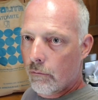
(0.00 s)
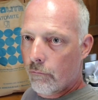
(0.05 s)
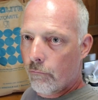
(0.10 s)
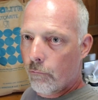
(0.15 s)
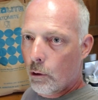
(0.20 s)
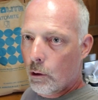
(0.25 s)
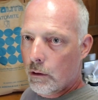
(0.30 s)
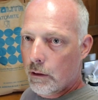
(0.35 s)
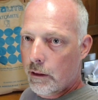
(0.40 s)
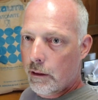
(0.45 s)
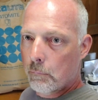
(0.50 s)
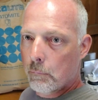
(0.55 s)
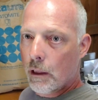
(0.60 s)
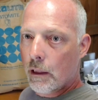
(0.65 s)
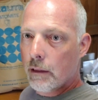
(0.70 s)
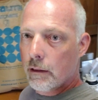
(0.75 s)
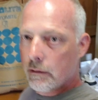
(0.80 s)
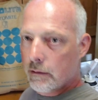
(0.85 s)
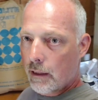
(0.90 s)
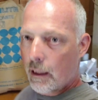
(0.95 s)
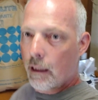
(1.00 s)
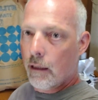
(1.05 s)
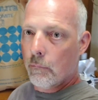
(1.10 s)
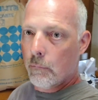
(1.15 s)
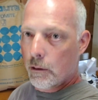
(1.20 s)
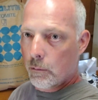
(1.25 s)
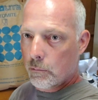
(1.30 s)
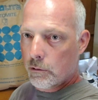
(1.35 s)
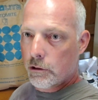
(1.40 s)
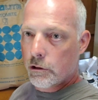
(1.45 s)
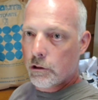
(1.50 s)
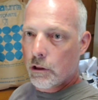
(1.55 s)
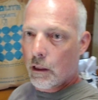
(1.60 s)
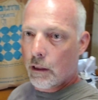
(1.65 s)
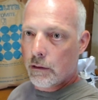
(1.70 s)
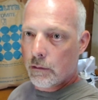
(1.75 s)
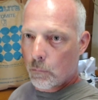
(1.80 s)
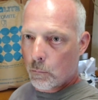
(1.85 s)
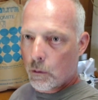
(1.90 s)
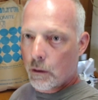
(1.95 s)
fully by the time it was
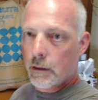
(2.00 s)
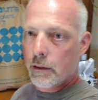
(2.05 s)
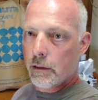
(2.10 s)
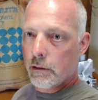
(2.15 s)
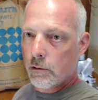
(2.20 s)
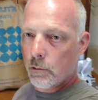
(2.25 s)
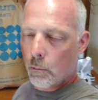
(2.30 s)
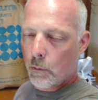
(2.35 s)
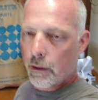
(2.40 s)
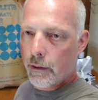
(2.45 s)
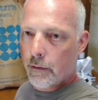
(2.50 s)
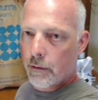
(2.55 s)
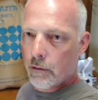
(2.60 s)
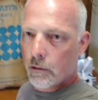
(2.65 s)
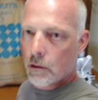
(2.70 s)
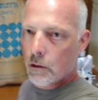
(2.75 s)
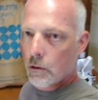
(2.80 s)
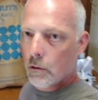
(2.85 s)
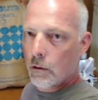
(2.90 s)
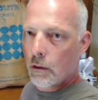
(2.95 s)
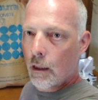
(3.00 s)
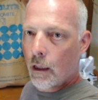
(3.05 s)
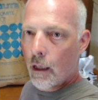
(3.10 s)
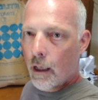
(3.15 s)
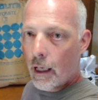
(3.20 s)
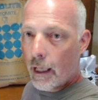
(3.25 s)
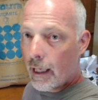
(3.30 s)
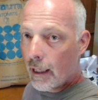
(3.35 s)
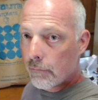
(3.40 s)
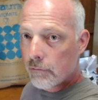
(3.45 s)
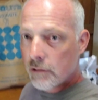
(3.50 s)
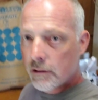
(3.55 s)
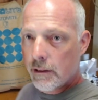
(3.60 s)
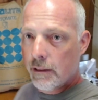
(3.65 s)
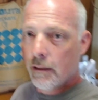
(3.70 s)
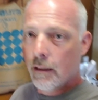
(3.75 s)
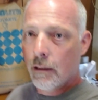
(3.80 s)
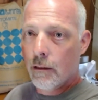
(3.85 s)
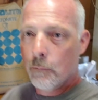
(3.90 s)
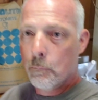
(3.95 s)
trying to work its way through. And I've
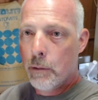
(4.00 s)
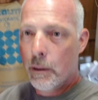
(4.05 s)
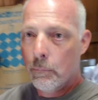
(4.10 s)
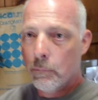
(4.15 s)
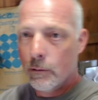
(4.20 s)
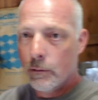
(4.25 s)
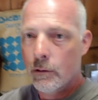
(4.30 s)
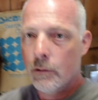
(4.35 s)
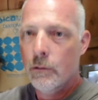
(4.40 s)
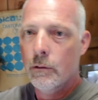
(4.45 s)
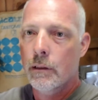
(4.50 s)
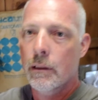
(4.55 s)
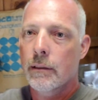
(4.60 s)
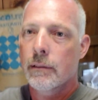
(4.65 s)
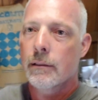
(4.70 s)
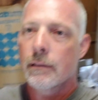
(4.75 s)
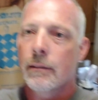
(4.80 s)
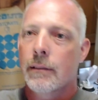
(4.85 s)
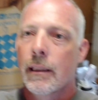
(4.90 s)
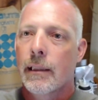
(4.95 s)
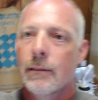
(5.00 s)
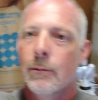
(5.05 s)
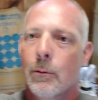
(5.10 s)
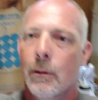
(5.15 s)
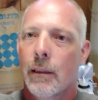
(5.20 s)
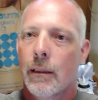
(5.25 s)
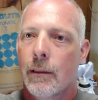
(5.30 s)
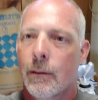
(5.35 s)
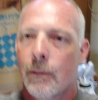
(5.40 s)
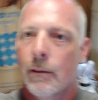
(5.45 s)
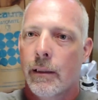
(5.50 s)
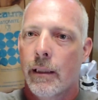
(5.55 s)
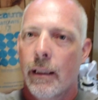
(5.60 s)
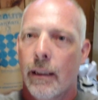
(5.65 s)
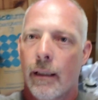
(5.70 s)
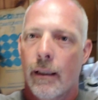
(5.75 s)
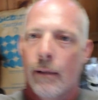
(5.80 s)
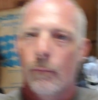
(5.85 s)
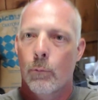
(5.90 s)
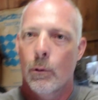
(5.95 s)
seen other people do this. That's what I don't
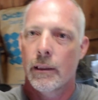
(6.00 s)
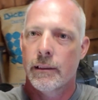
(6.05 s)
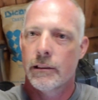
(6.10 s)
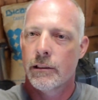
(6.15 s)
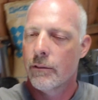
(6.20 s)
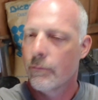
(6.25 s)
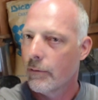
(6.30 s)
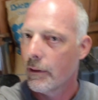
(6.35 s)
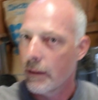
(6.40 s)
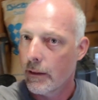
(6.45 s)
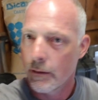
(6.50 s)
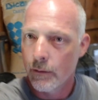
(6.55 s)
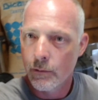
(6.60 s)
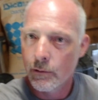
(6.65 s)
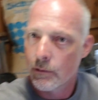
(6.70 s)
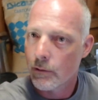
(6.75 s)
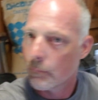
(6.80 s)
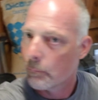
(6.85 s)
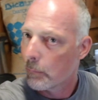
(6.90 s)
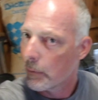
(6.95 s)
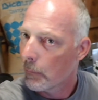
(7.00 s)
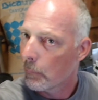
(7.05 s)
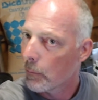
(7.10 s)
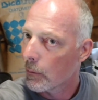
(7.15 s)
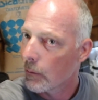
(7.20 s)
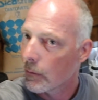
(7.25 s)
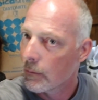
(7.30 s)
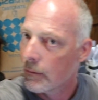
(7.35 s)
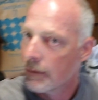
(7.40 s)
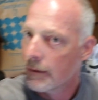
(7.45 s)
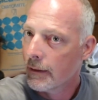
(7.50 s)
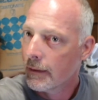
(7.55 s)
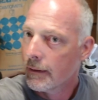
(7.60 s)
get. I've watched the videos of people,